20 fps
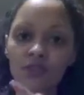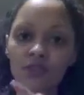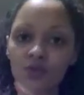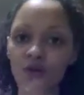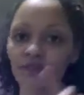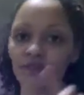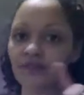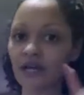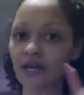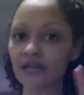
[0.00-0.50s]

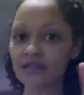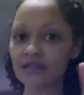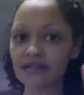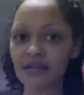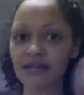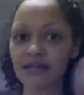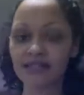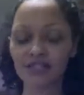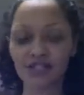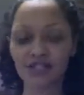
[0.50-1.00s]
$12
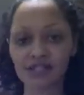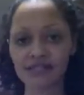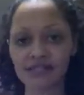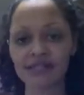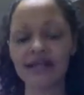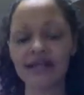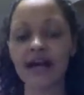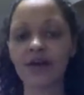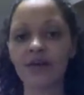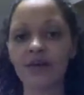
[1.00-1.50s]
size and just
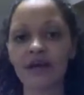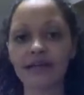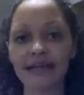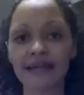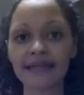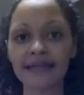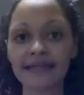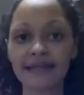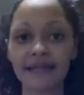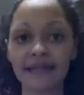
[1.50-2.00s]
see how I
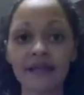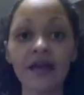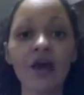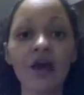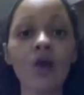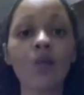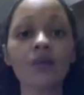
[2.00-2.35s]
like it.